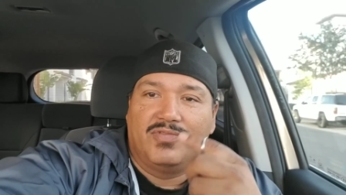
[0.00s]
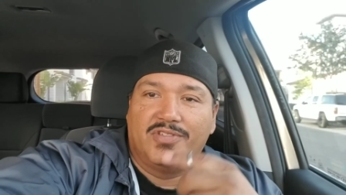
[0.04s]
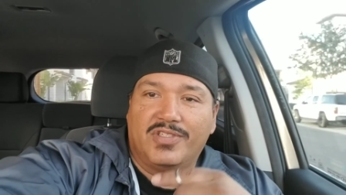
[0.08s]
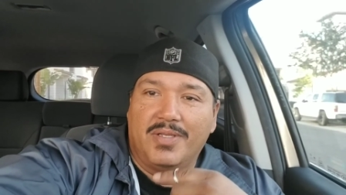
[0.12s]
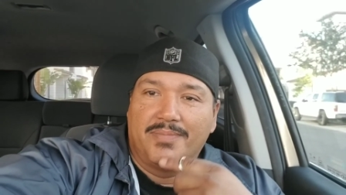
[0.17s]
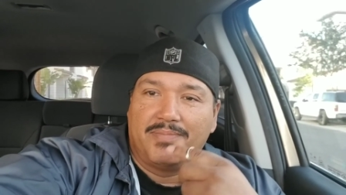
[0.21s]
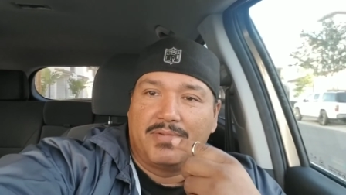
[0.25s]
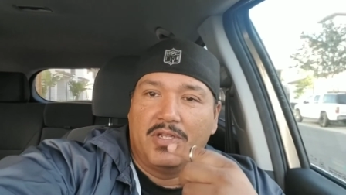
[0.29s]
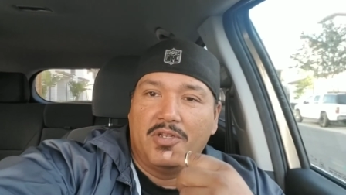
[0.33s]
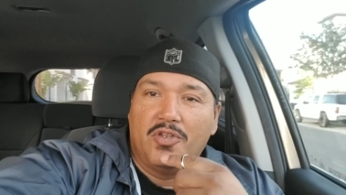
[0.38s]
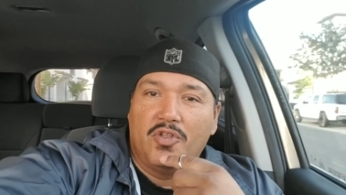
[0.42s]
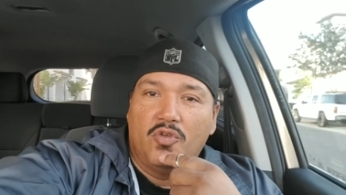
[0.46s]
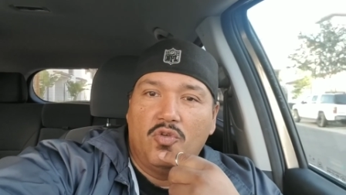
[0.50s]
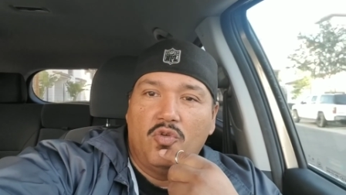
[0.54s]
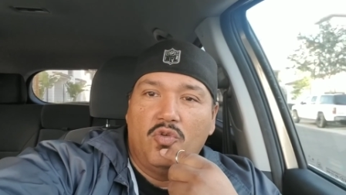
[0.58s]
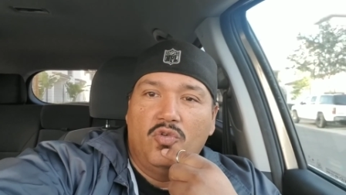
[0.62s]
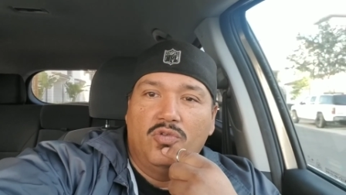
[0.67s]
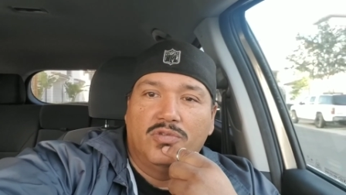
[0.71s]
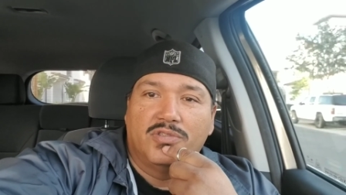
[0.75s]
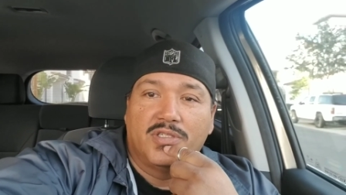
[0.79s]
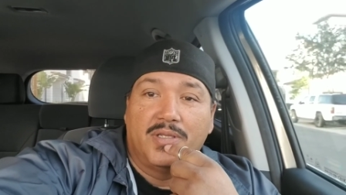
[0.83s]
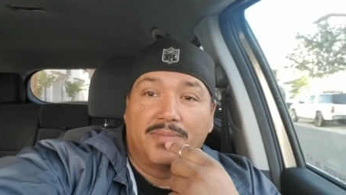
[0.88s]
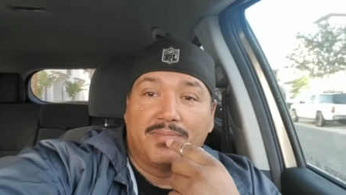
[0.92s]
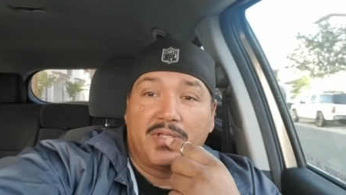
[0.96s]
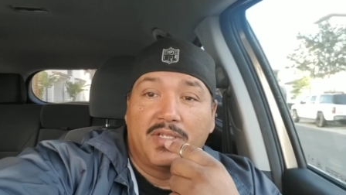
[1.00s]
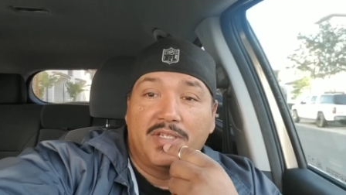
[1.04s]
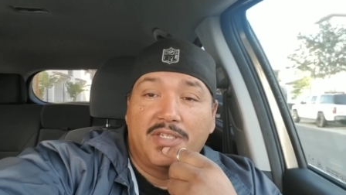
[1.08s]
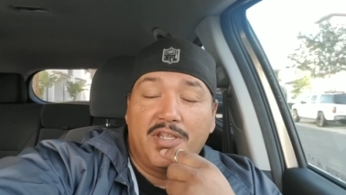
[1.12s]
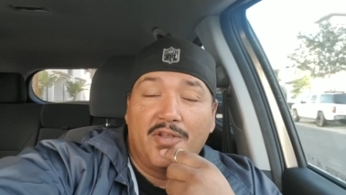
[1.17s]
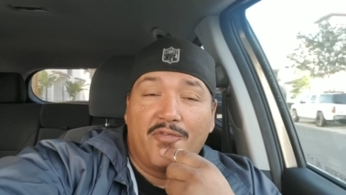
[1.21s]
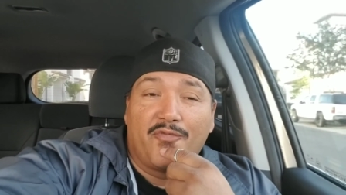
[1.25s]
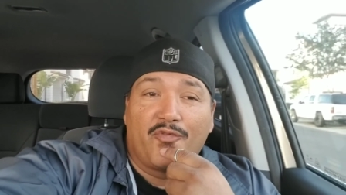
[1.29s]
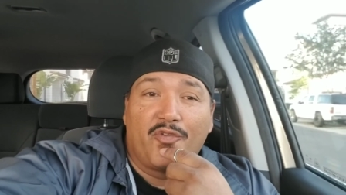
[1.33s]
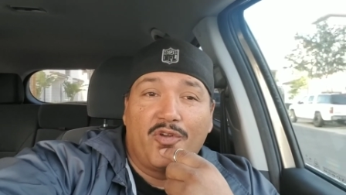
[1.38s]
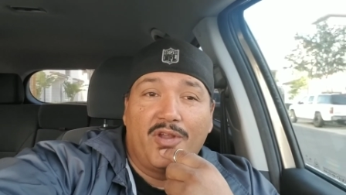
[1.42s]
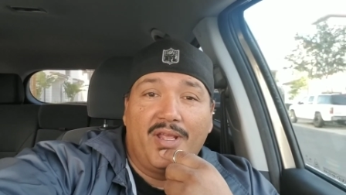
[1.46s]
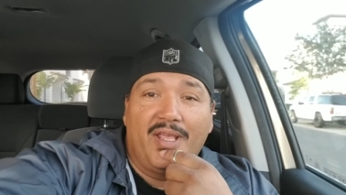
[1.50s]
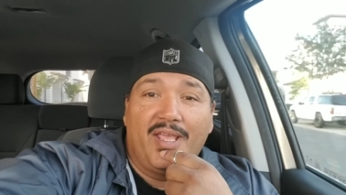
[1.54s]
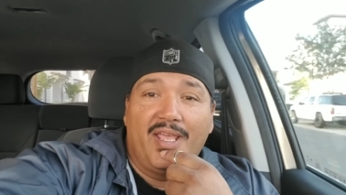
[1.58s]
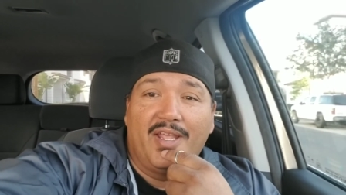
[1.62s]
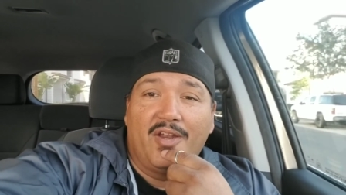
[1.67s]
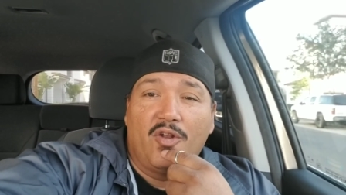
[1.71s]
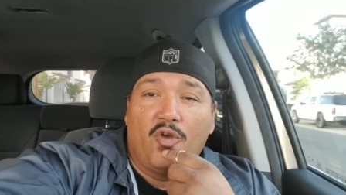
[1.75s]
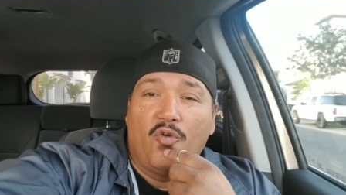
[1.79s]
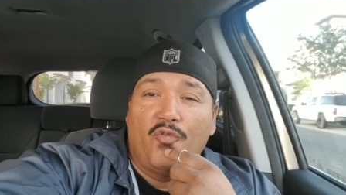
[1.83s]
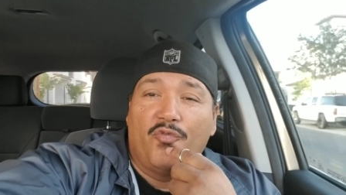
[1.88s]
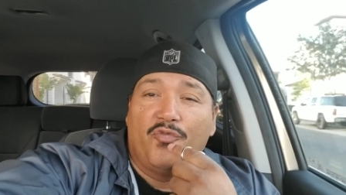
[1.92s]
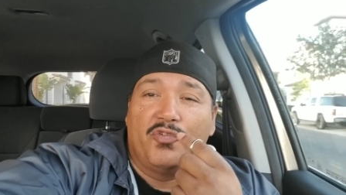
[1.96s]
Something new, something different,
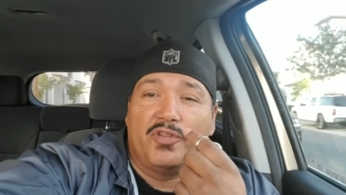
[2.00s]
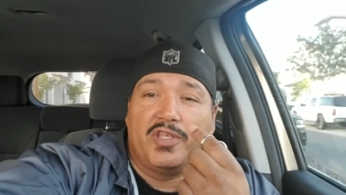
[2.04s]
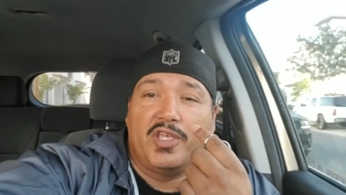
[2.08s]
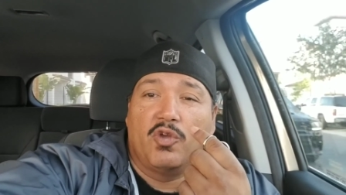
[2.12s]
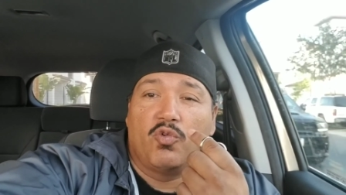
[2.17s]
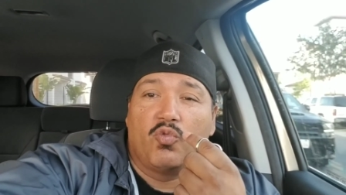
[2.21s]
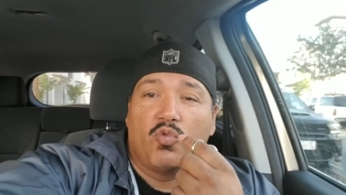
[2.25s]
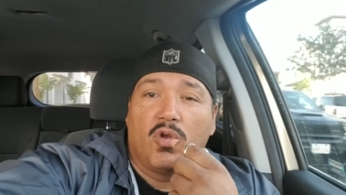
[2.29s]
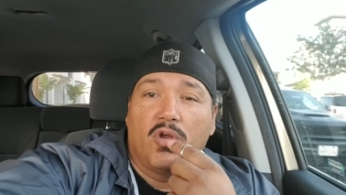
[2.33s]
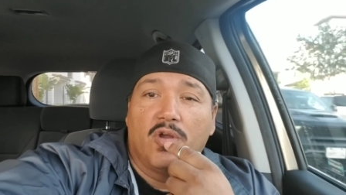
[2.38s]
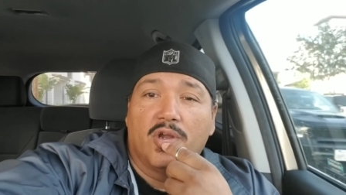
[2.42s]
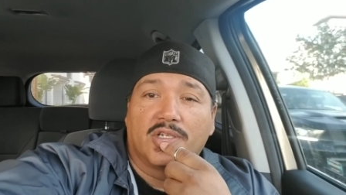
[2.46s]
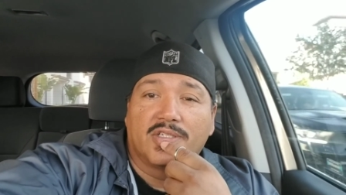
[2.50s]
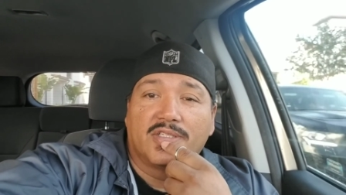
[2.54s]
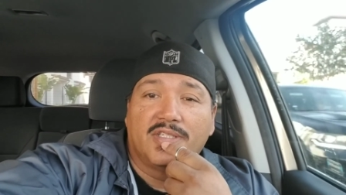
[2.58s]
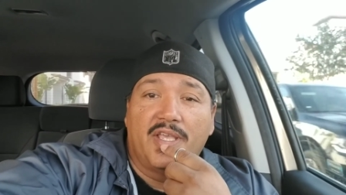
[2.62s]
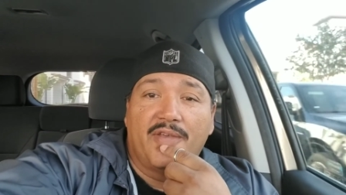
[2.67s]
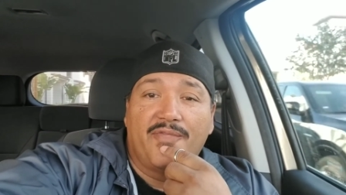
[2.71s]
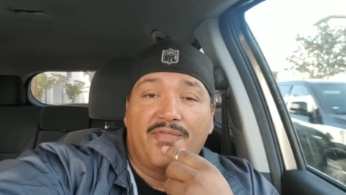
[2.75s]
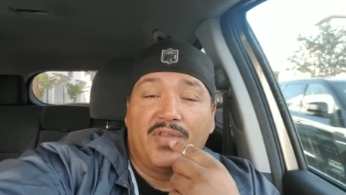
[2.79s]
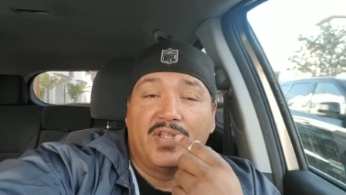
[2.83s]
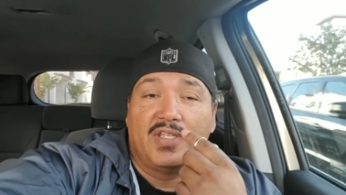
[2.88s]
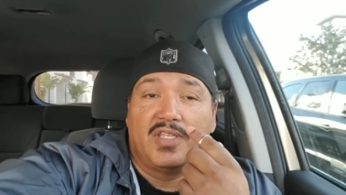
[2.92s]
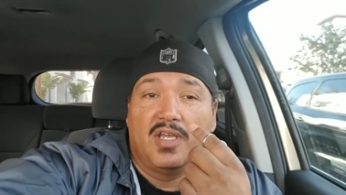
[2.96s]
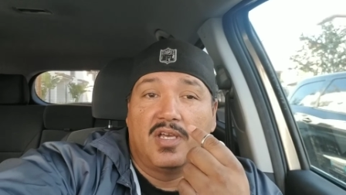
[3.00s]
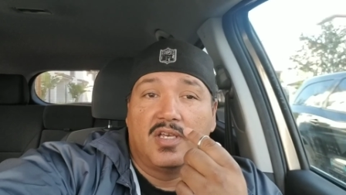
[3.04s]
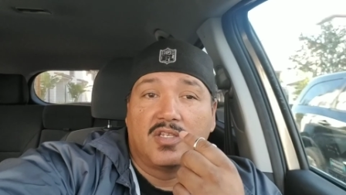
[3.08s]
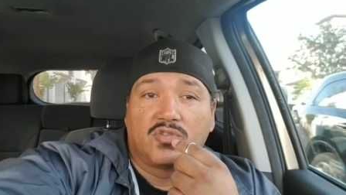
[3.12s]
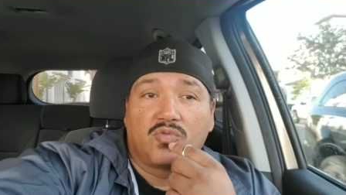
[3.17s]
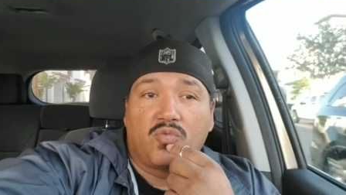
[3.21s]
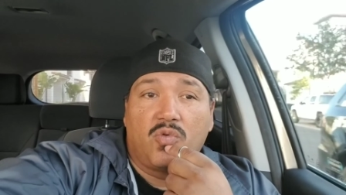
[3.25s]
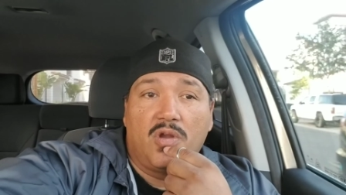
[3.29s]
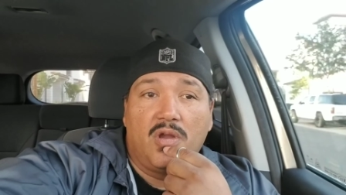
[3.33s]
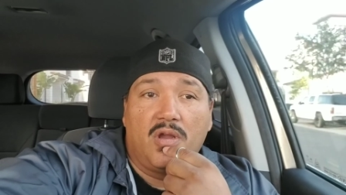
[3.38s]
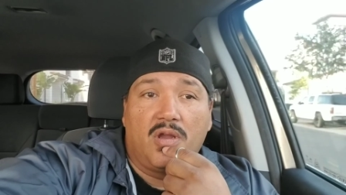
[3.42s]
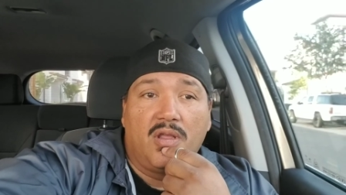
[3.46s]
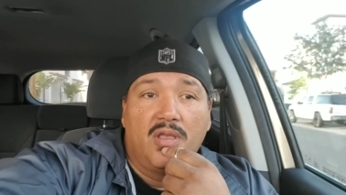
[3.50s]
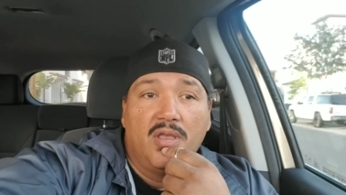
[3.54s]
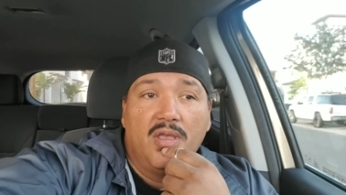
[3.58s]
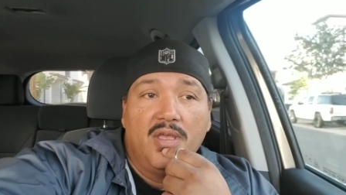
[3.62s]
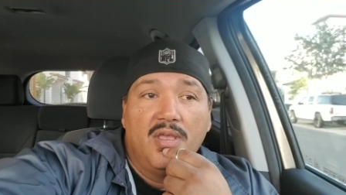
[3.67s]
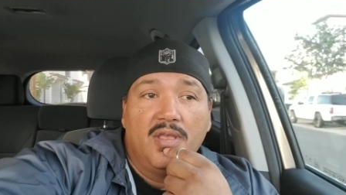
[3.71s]
and hopefully it works. If it does work,